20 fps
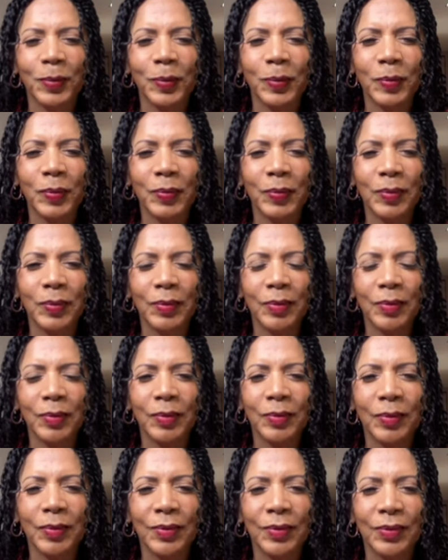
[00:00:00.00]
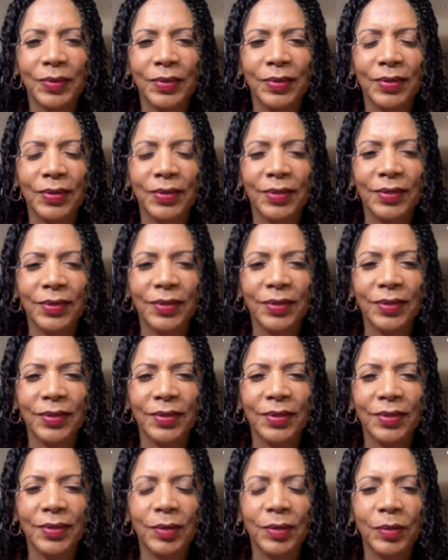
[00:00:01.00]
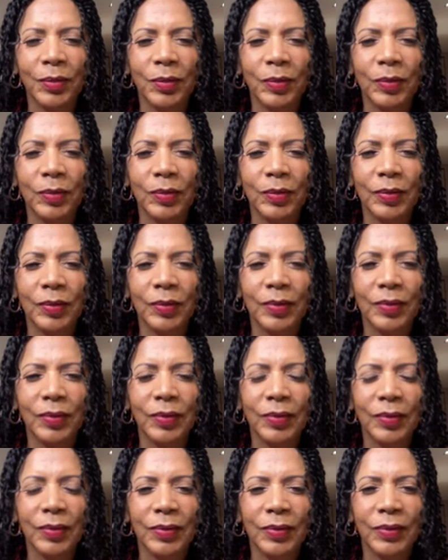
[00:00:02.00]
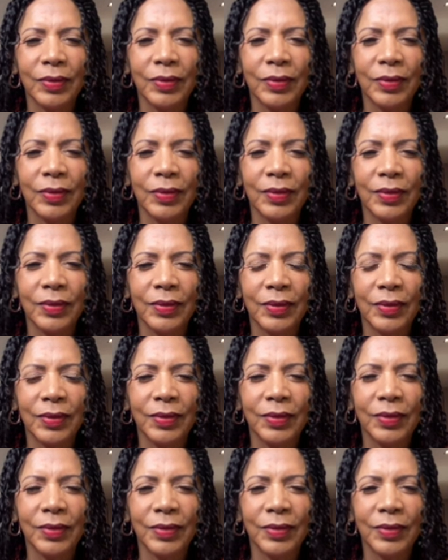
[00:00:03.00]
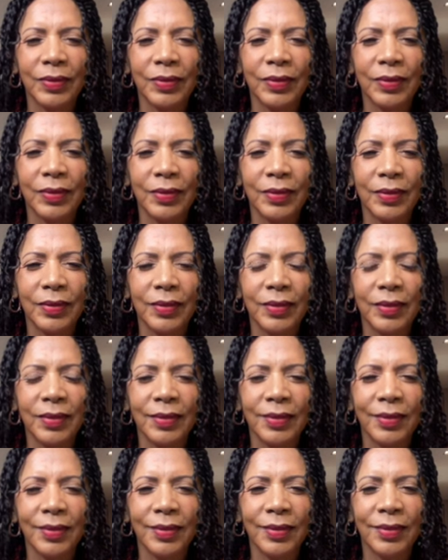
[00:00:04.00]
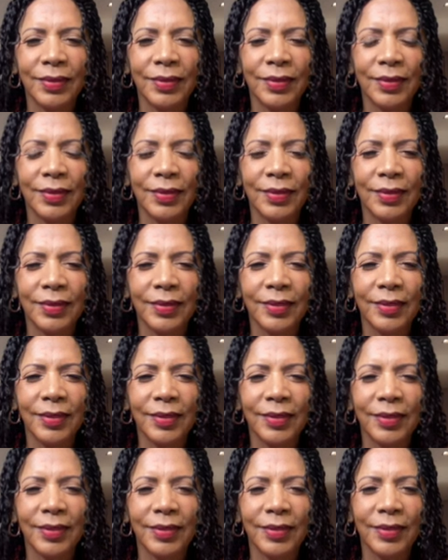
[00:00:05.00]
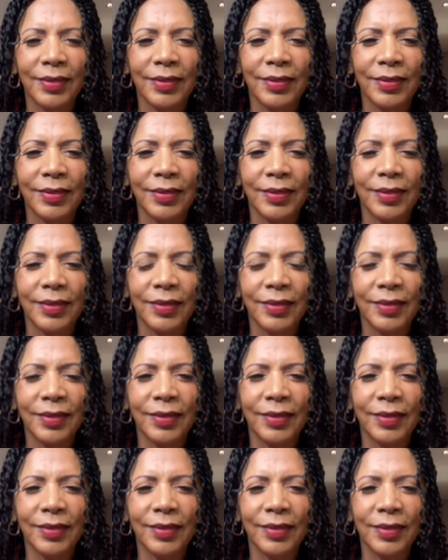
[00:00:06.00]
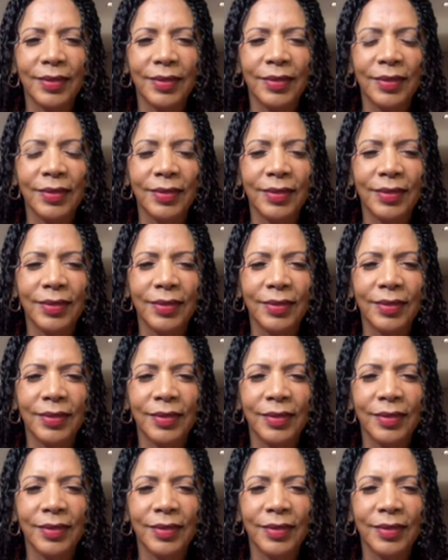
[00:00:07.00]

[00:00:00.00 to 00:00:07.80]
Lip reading: The person shown says nothing.